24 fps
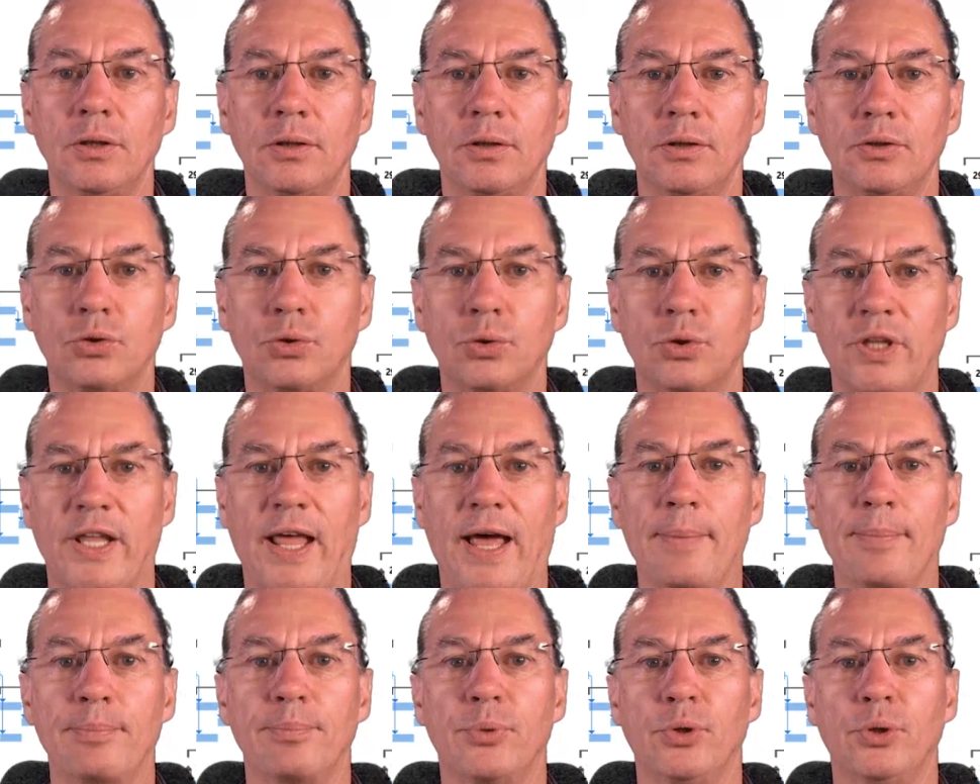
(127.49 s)
to
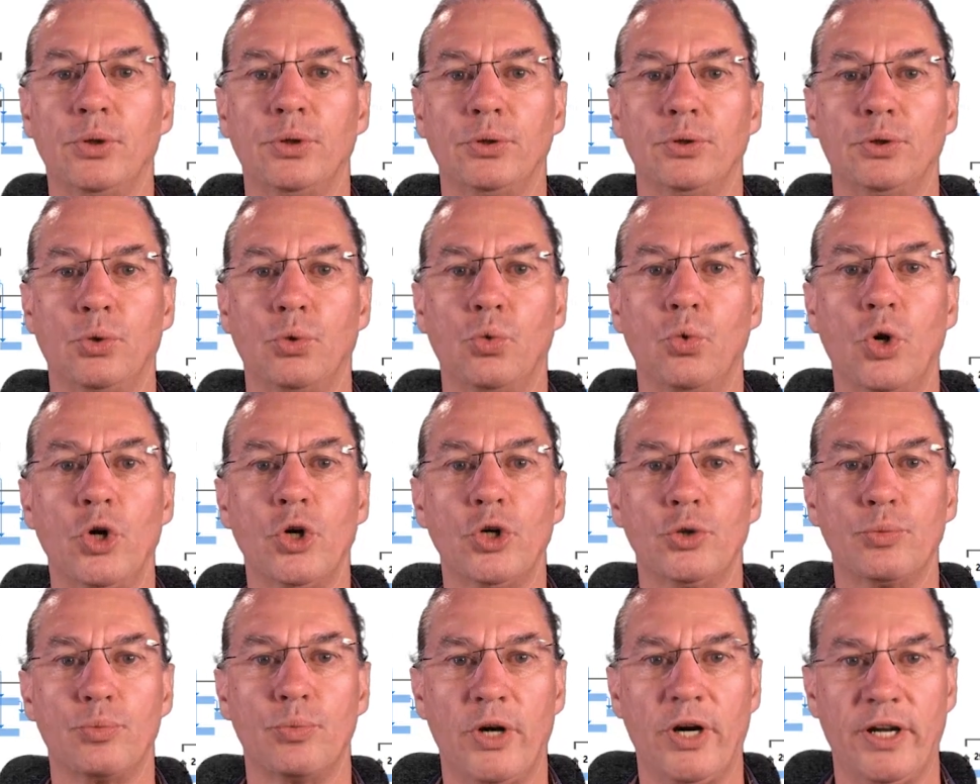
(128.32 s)
number the work
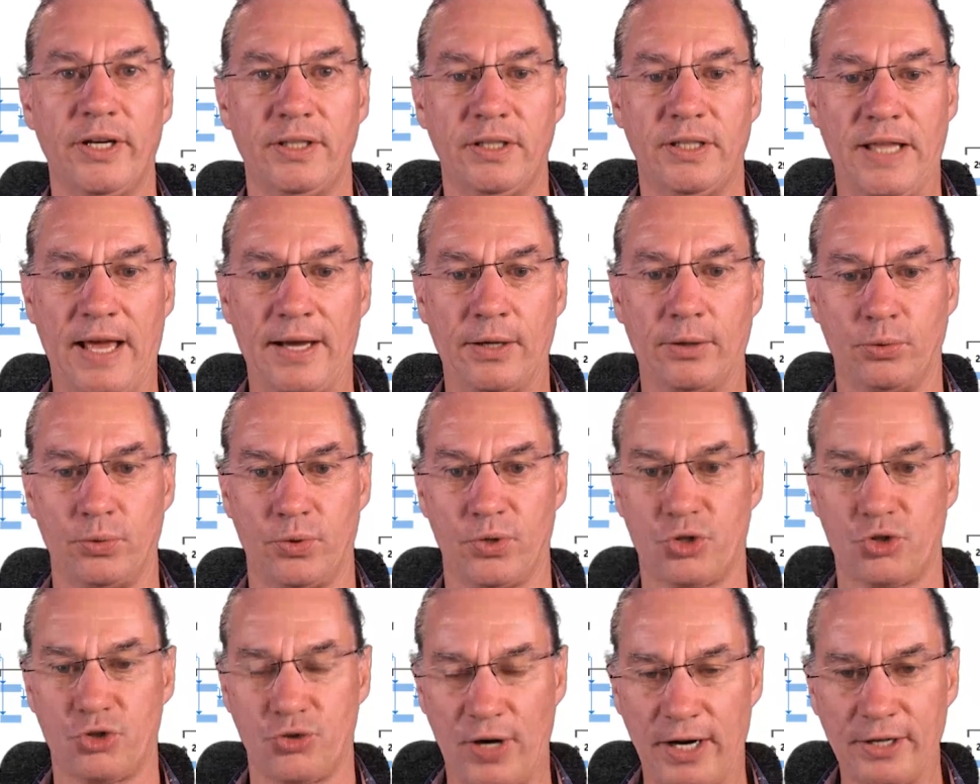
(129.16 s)
breakdown
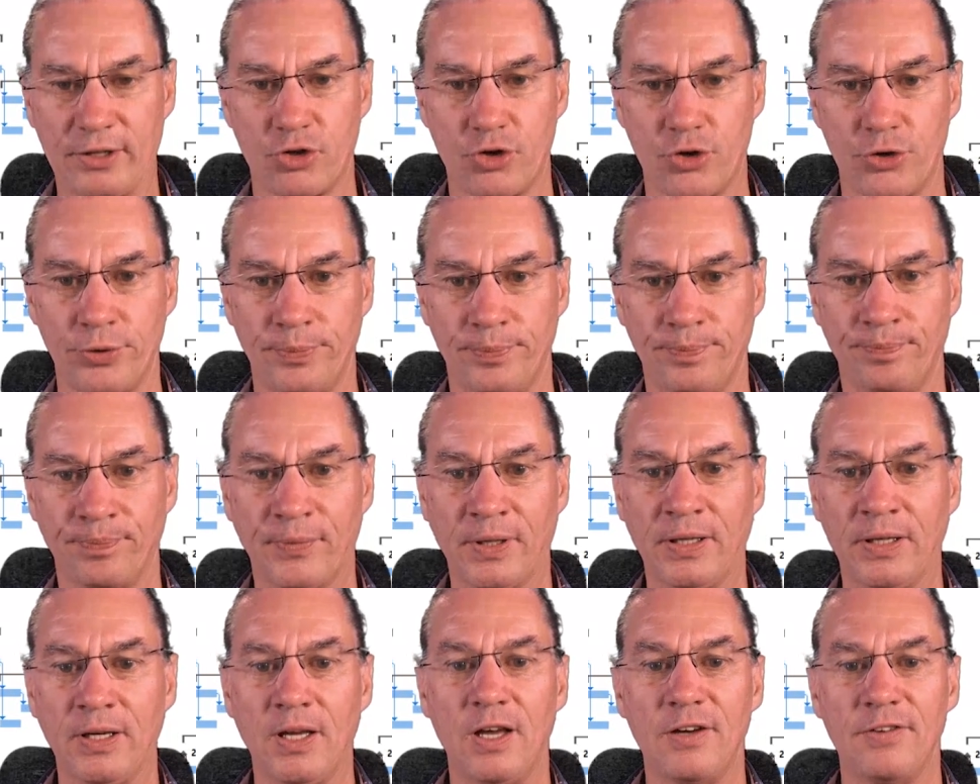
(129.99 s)
structure,
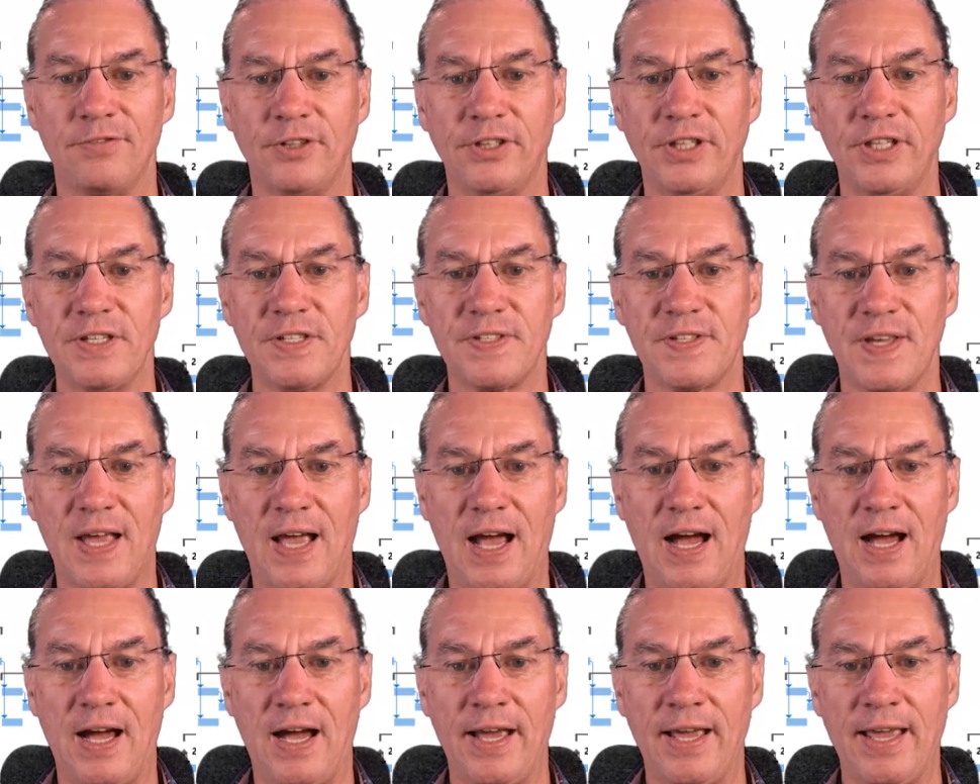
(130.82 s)
for this
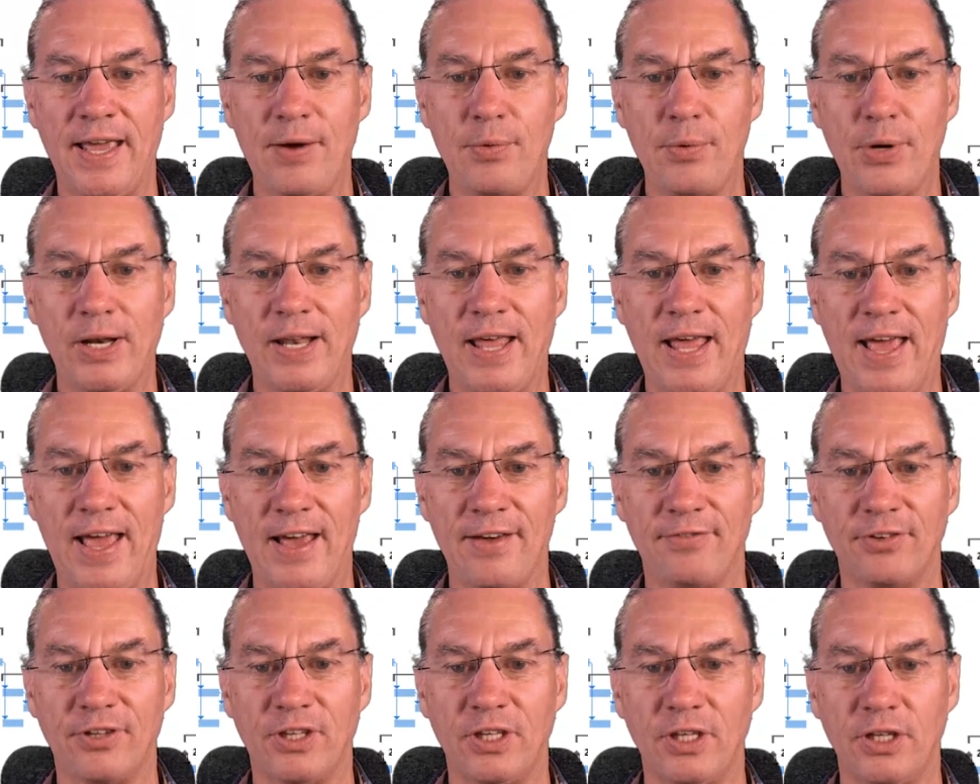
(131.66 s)
I will have
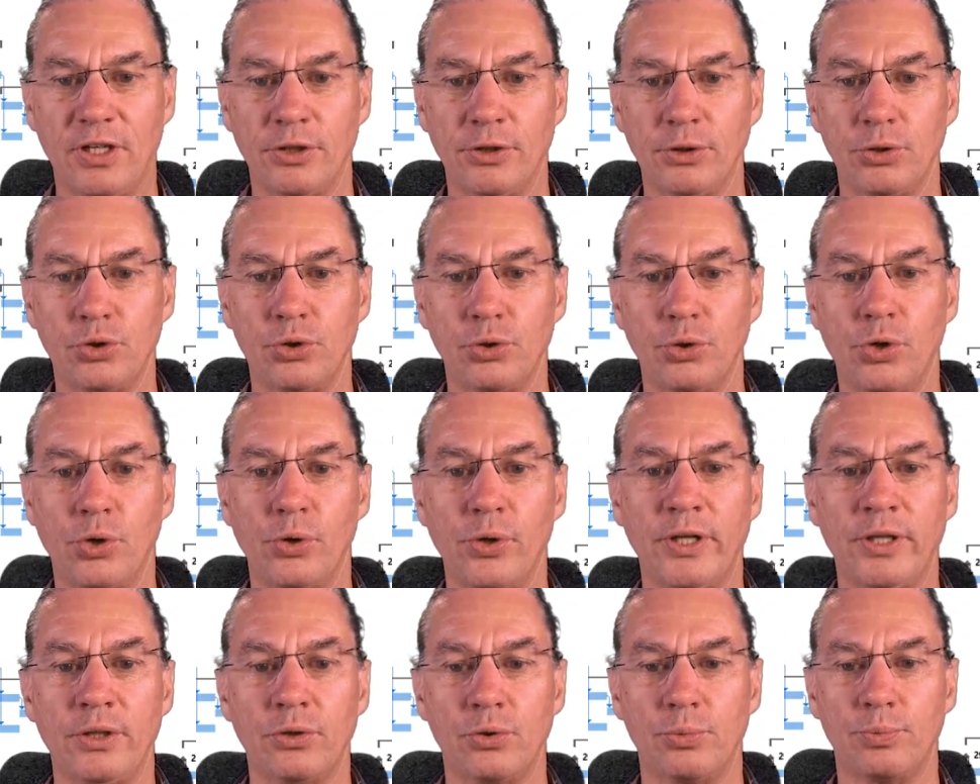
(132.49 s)
here to go
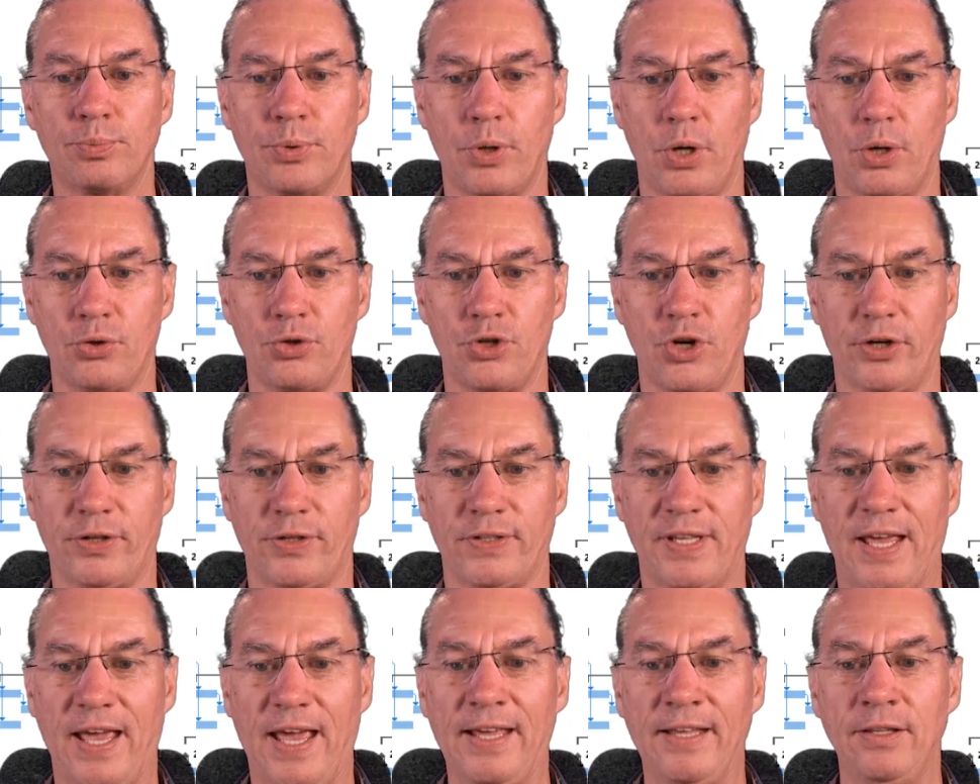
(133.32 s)
into project.
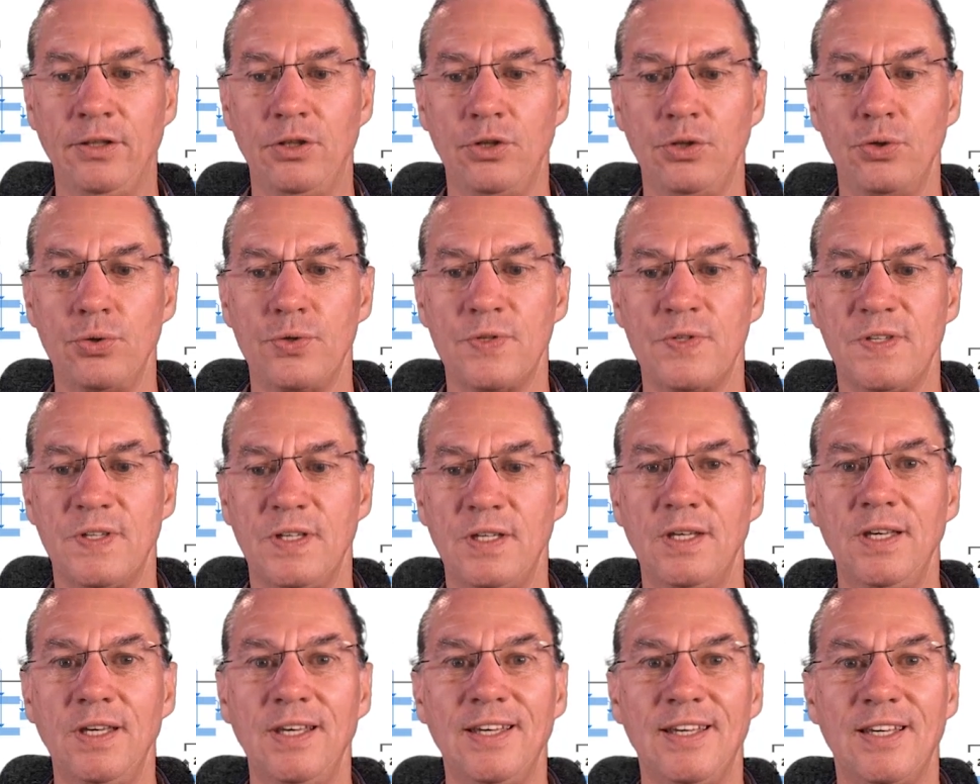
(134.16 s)
And you see
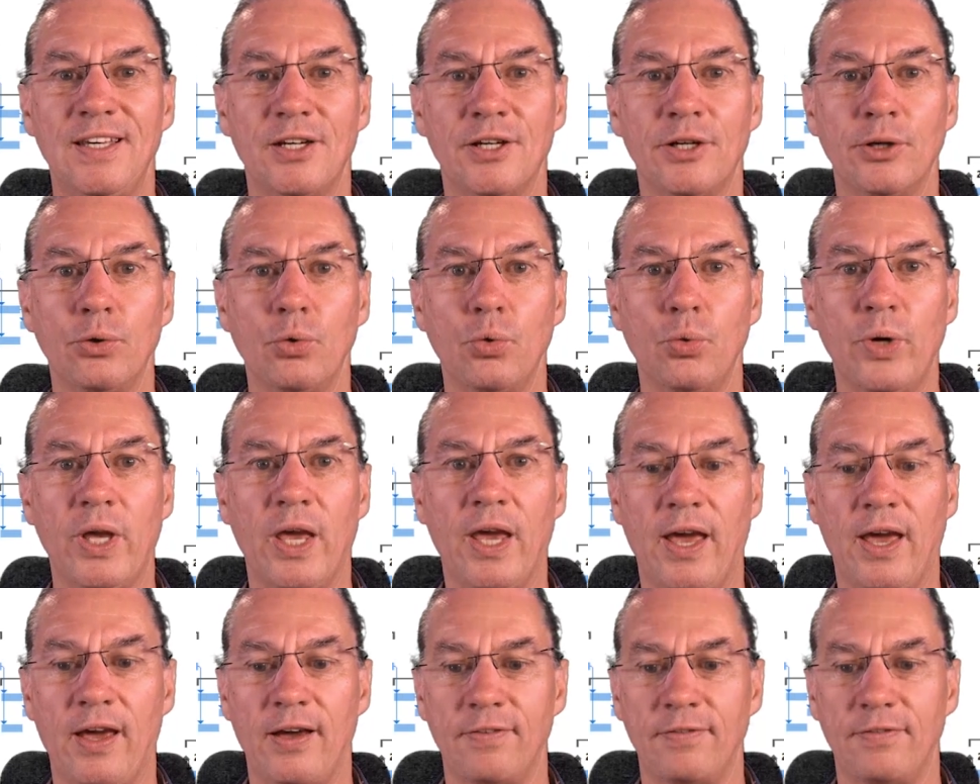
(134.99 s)
here we
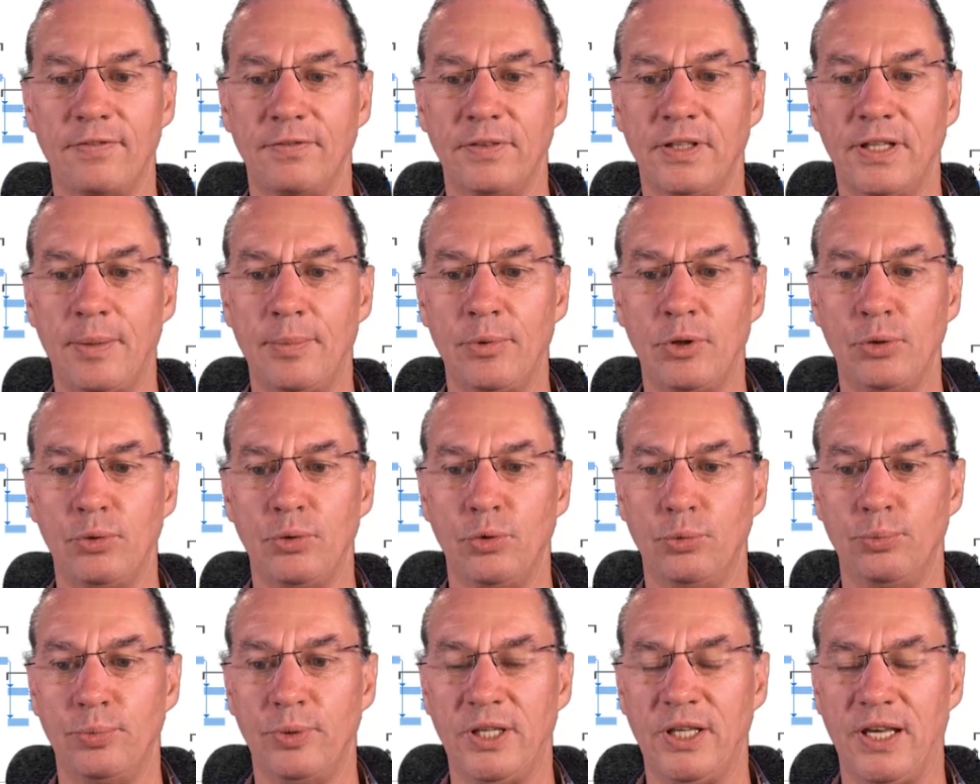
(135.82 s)
have
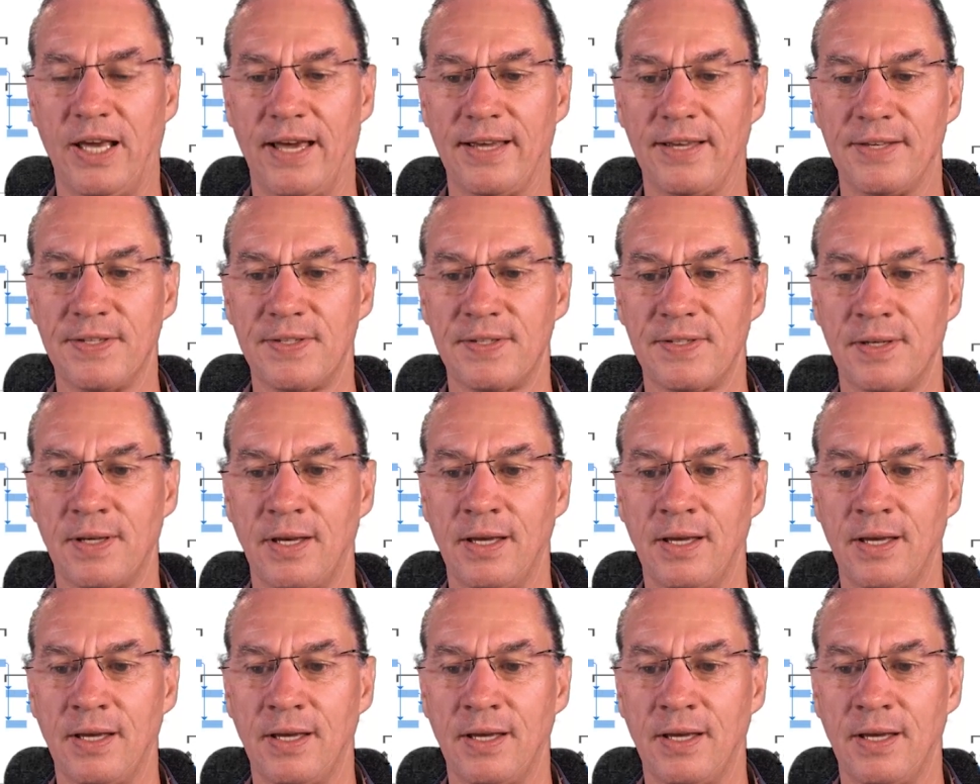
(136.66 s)
WBS,